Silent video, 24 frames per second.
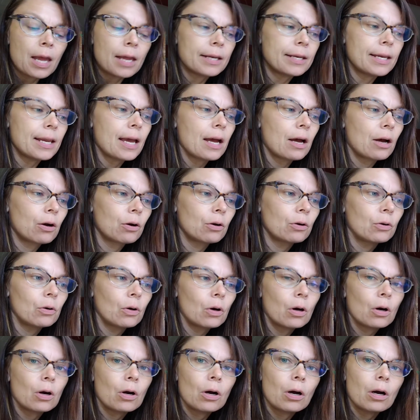Now,
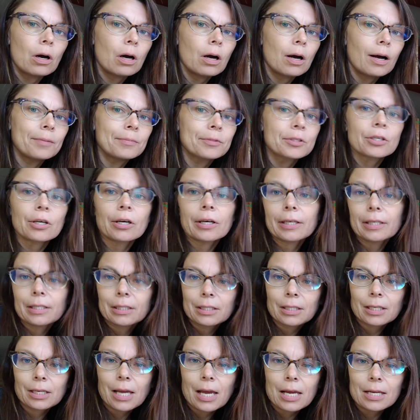I'm starting
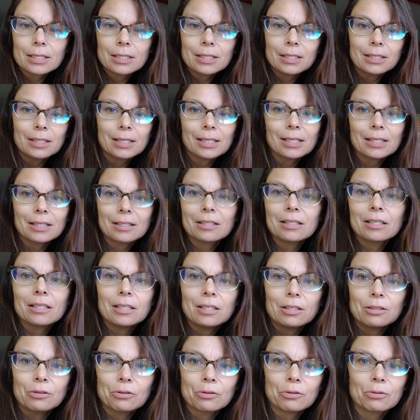to get to need to
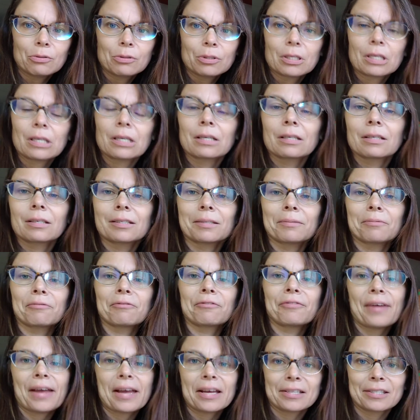use some
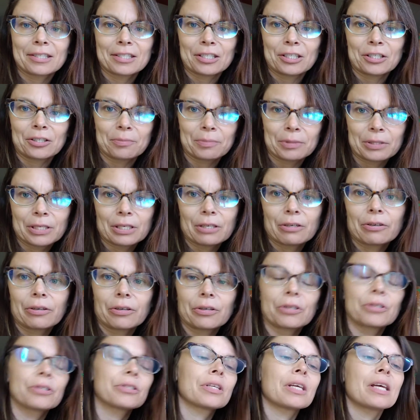fancier
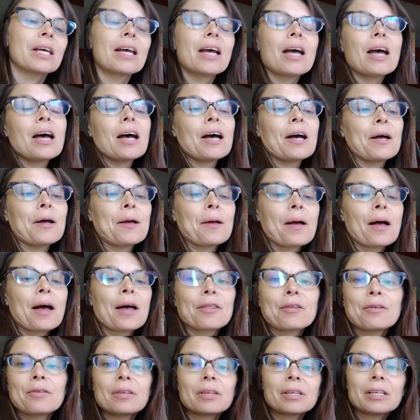materials
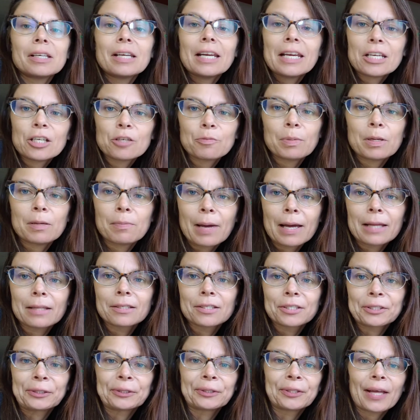other than an HB
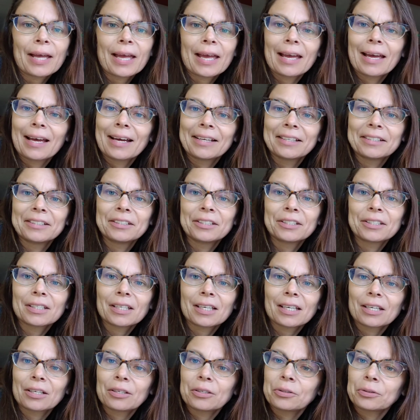pencil and
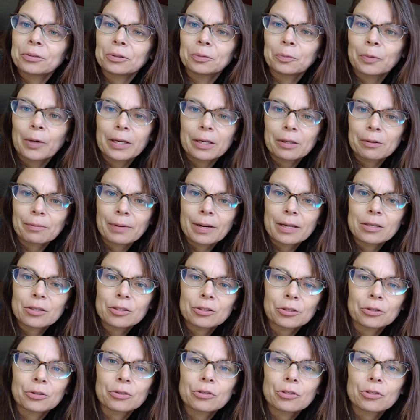a good old white eraser.